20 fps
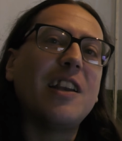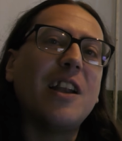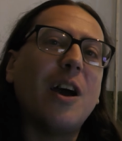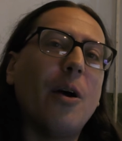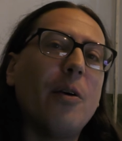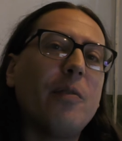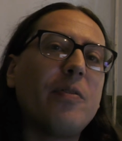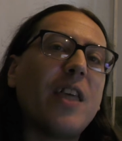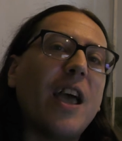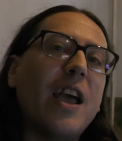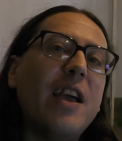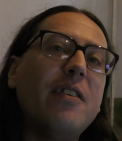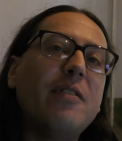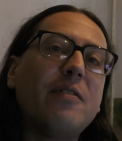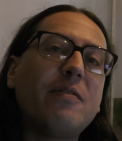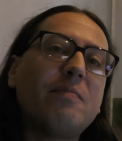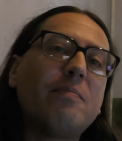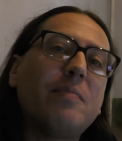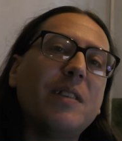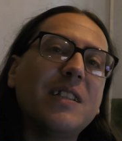You know, if
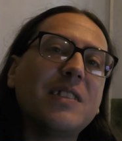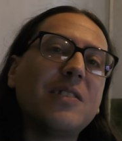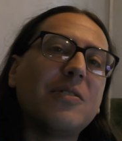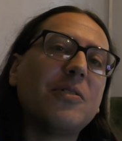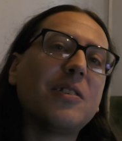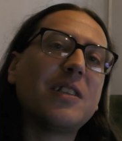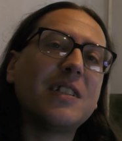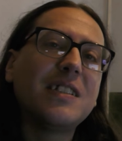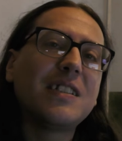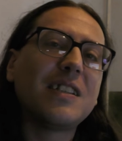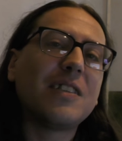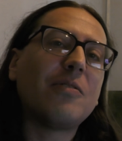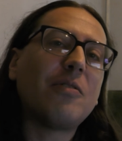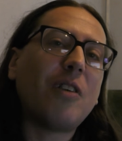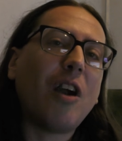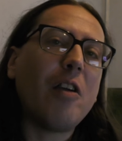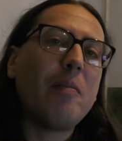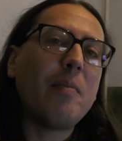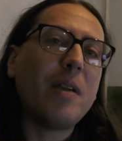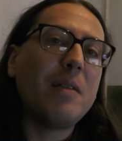they've been talking to
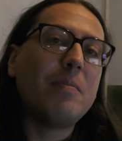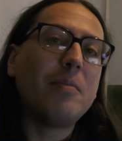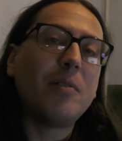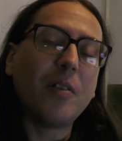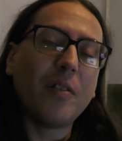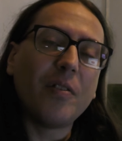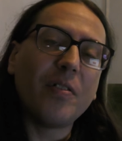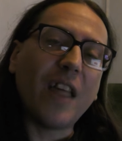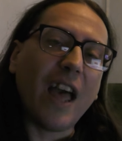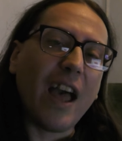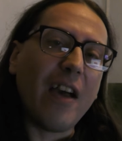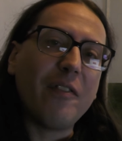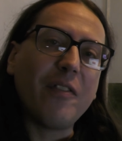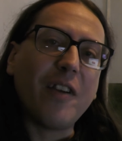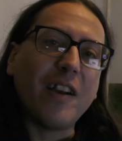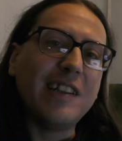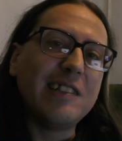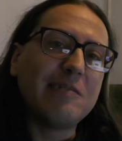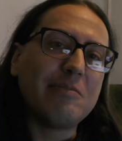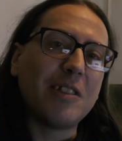the right people and
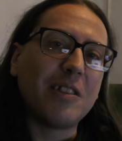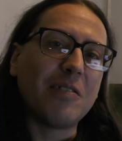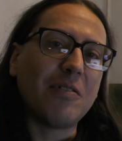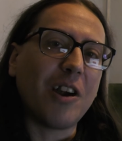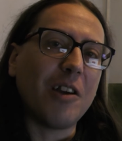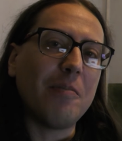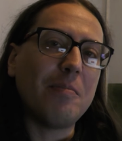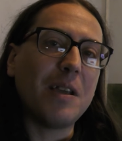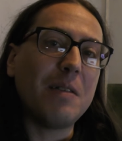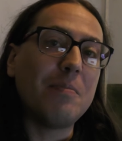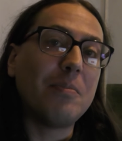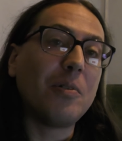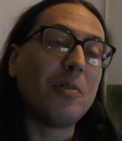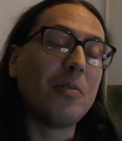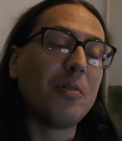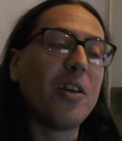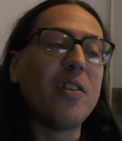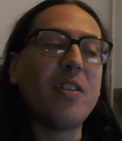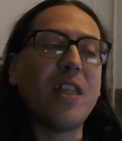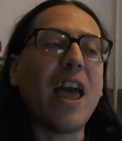they're friends with the right
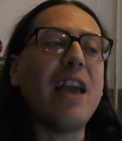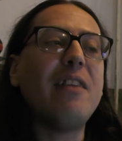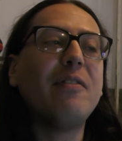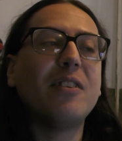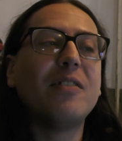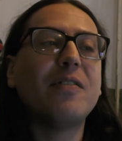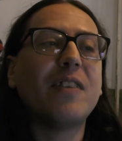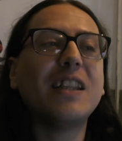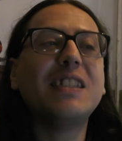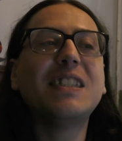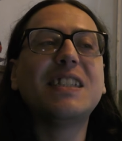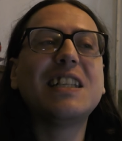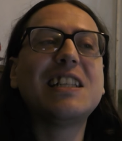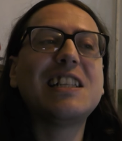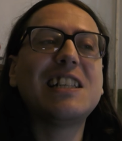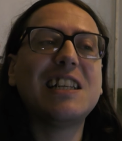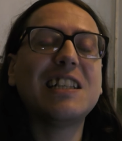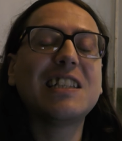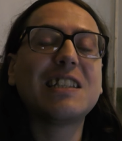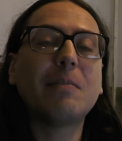people and they've
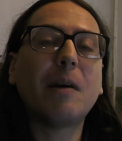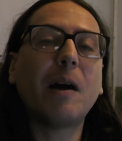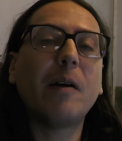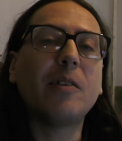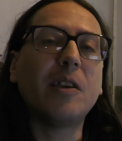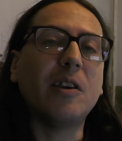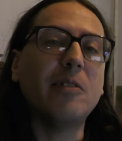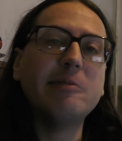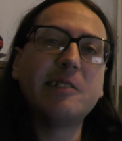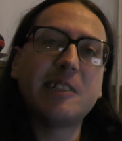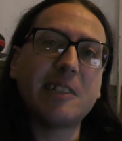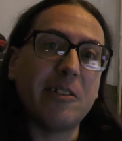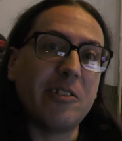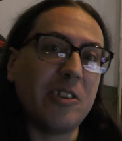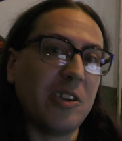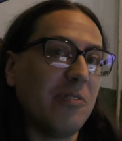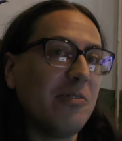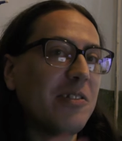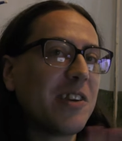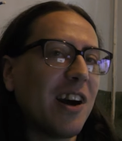invented shit about you
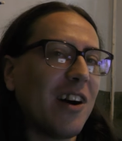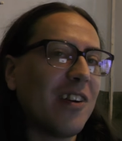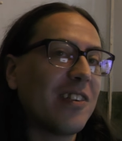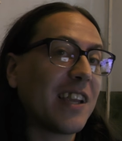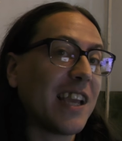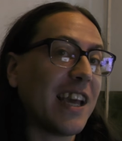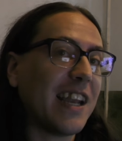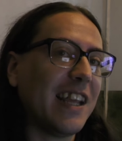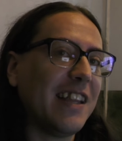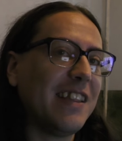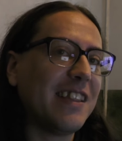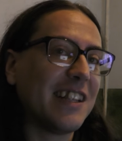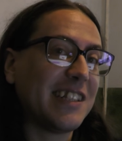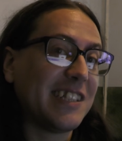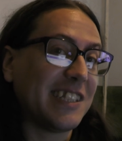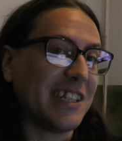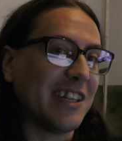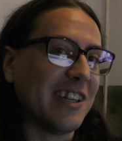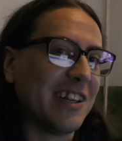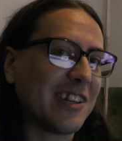so you can't get
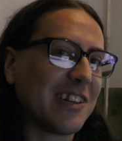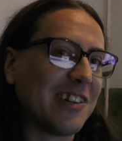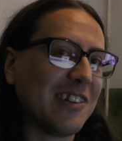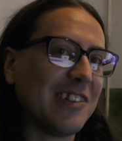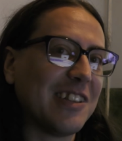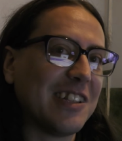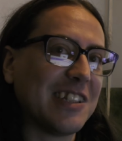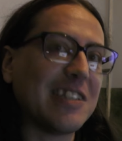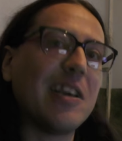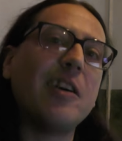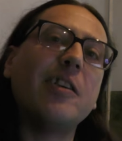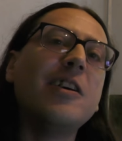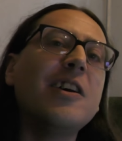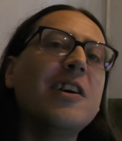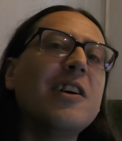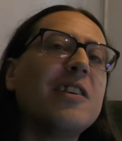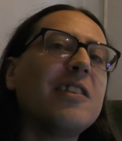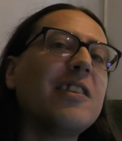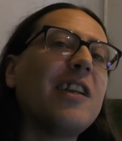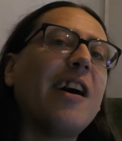in the circle, it's
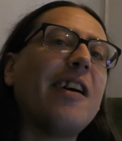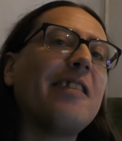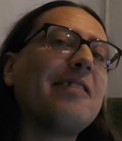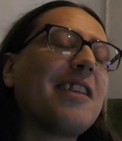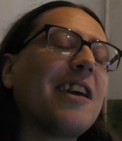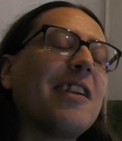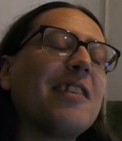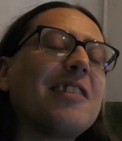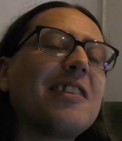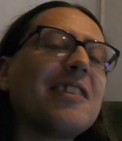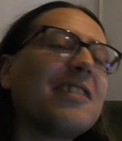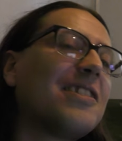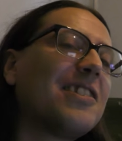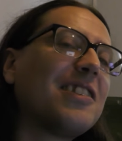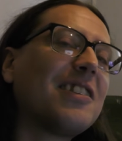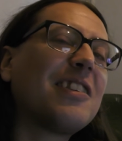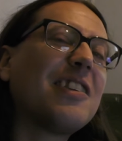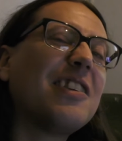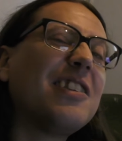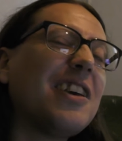like, no,
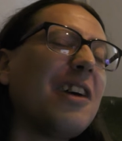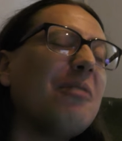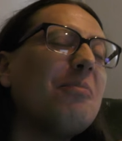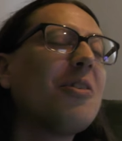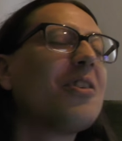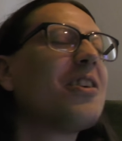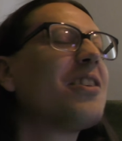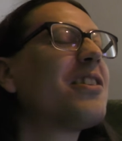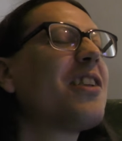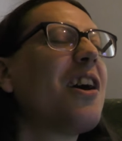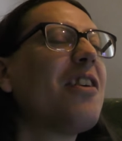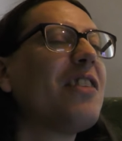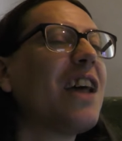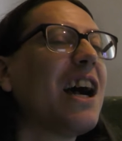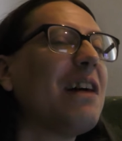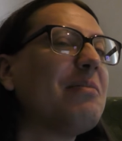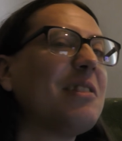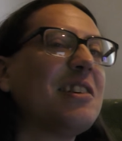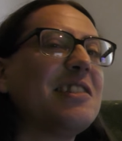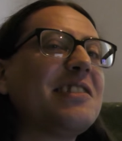you, you don't want to
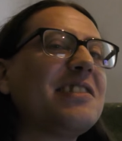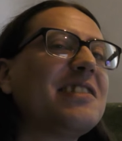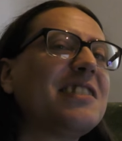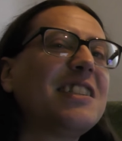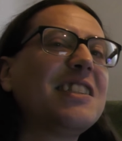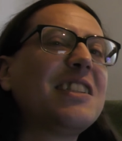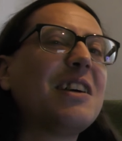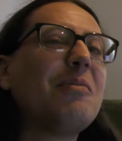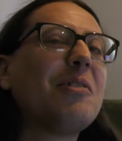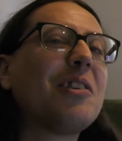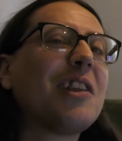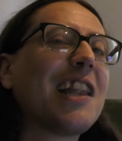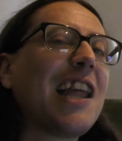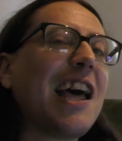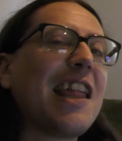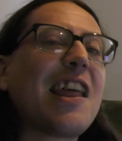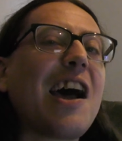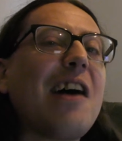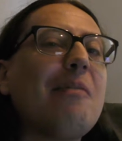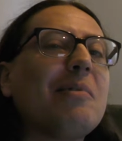know that person, you don't want
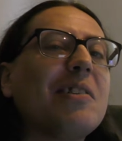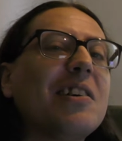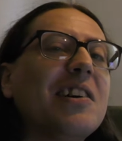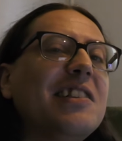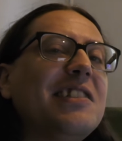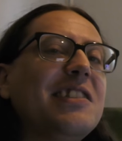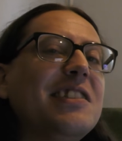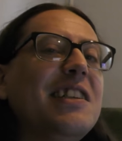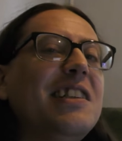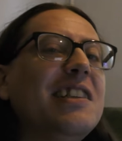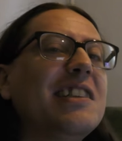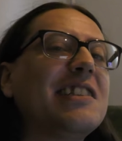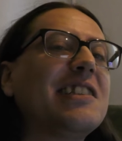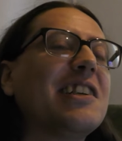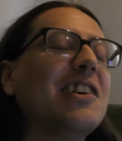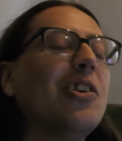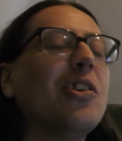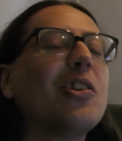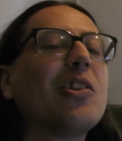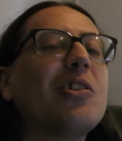to let that person in
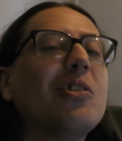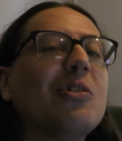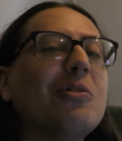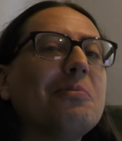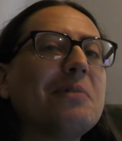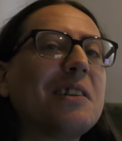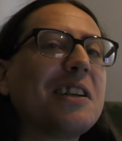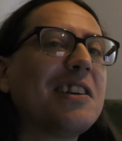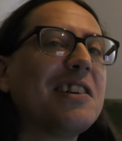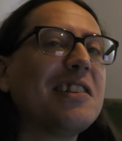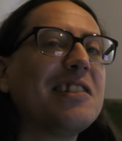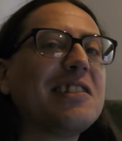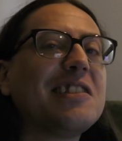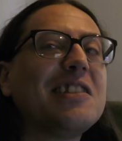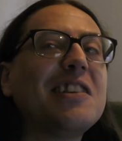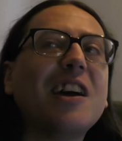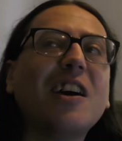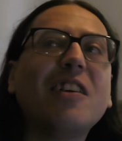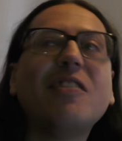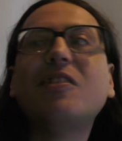the circle
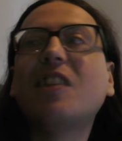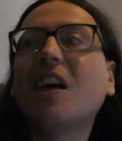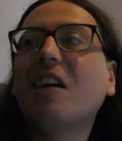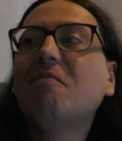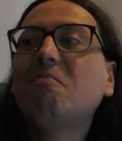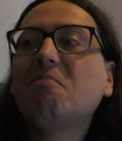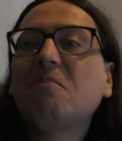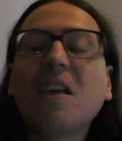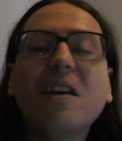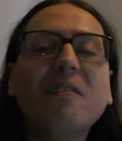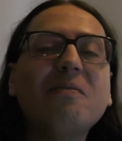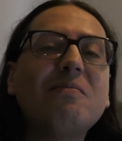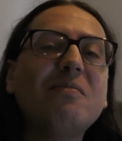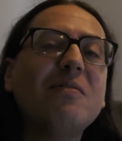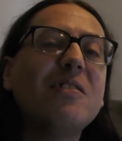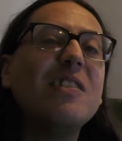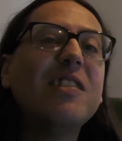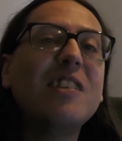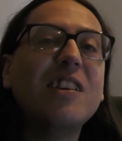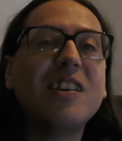because, you know, they
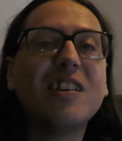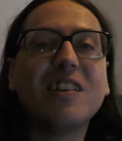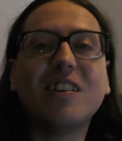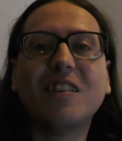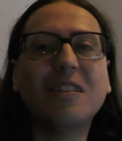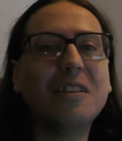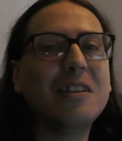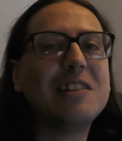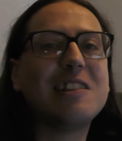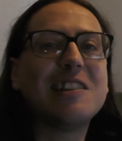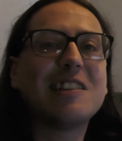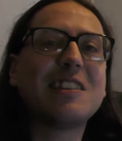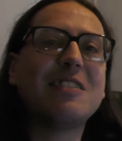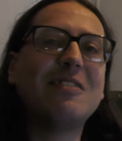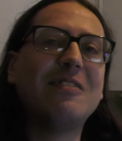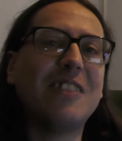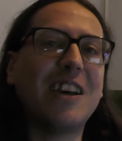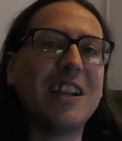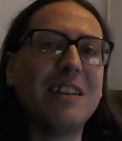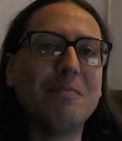they
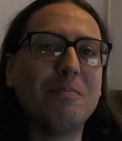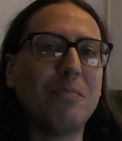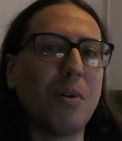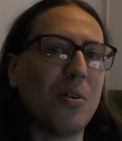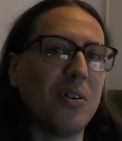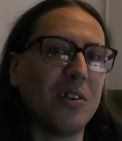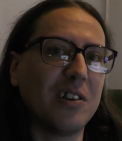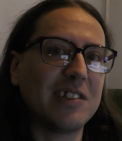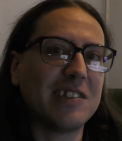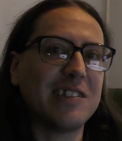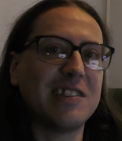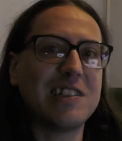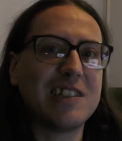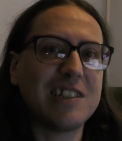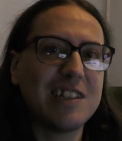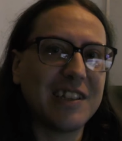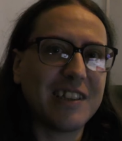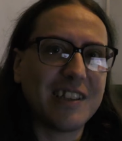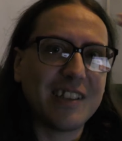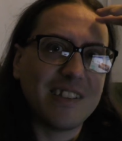just invent bollocks
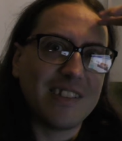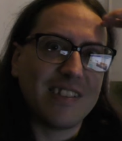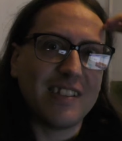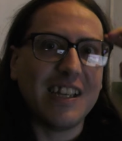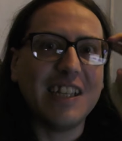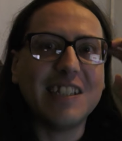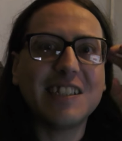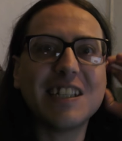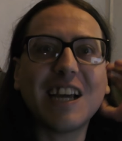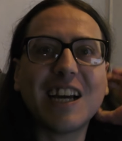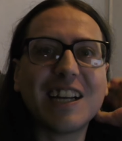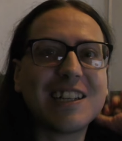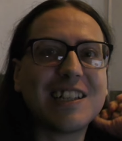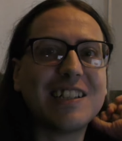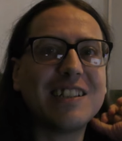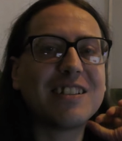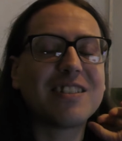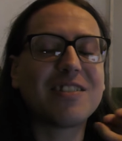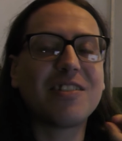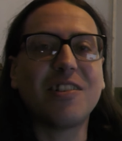and shit that isn't
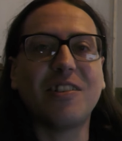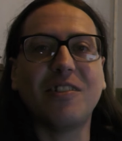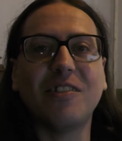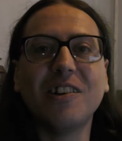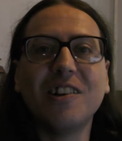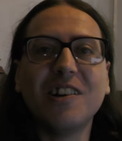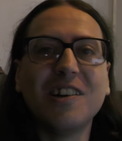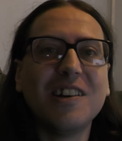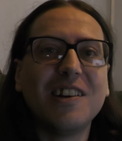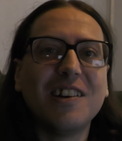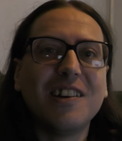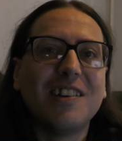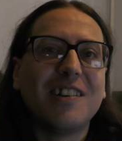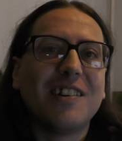actually true.